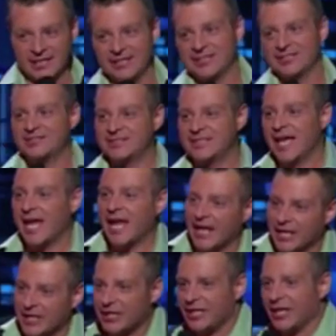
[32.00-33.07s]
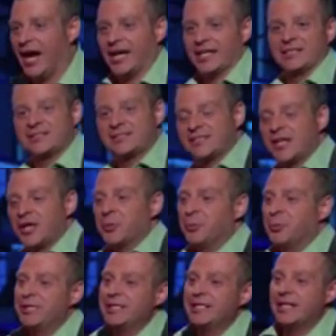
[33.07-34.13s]
is. Nice.
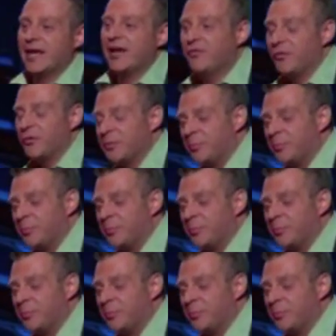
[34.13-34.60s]
We never